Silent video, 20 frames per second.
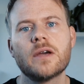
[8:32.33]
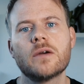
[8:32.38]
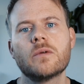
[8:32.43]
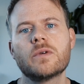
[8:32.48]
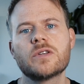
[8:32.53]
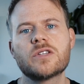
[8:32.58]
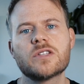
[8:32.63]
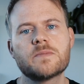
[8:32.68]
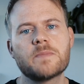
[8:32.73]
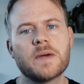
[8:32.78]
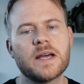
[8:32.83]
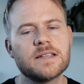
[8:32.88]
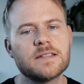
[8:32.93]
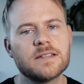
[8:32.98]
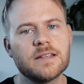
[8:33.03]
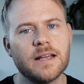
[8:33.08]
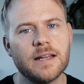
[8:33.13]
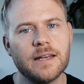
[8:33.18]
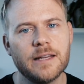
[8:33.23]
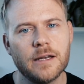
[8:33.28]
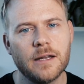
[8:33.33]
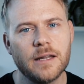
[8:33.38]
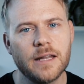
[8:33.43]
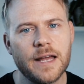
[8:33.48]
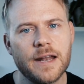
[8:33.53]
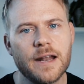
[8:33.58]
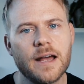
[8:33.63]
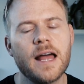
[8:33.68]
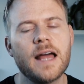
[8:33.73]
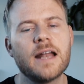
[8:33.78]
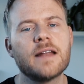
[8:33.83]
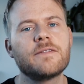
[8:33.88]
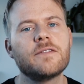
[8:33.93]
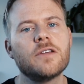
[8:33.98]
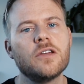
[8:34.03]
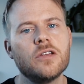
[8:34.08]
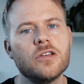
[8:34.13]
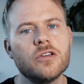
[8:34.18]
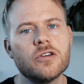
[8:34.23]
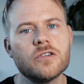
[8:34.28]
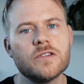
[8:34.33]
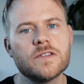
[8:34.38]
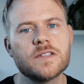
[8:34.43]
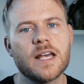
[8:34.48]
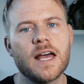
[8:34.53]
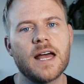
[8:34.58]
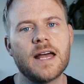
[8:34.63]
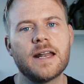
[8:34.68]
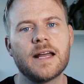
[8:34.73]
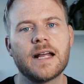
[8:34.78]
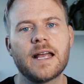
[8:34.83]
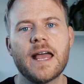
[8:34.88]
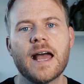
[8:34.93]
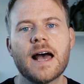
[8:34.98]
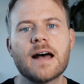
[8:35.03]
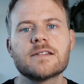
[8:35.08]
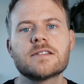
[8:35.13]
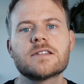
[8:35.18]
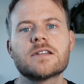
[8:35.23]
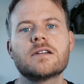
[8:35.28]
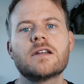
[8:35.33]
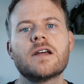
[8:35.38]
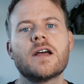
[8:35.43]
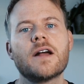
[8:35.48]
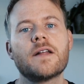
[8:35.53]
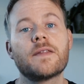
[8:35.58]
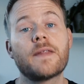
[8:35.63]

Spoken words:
which is basically a little letter, and if you use an accountant,